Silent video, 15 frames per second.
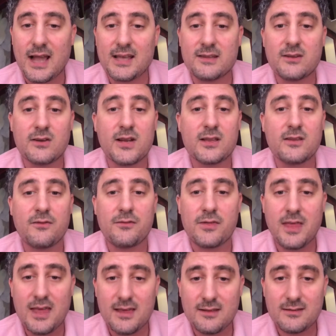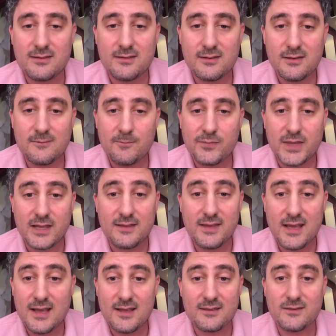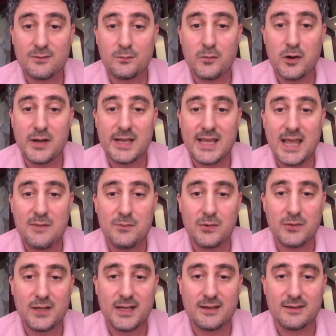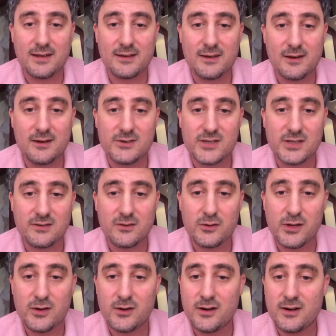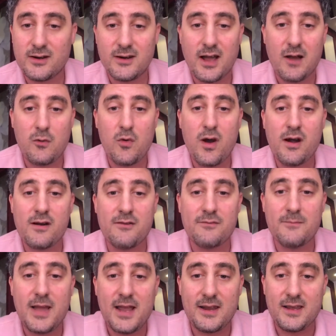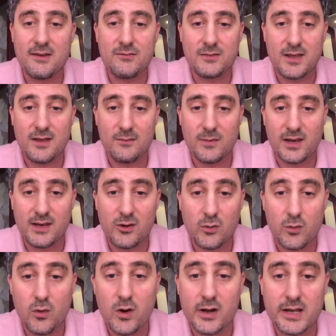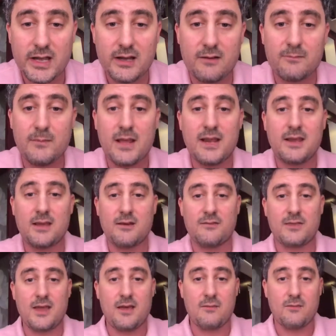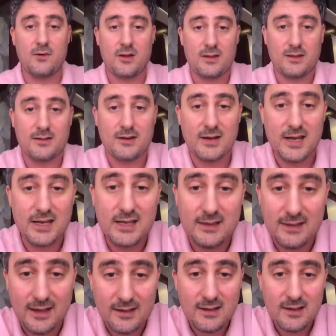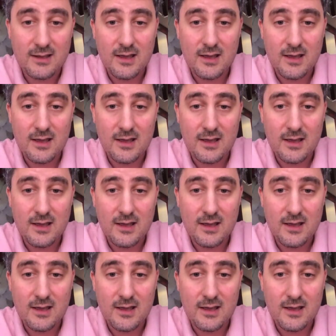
Internet of Things. India is very capable in technology, so you're aware of many of them and you're working on many of them there in India.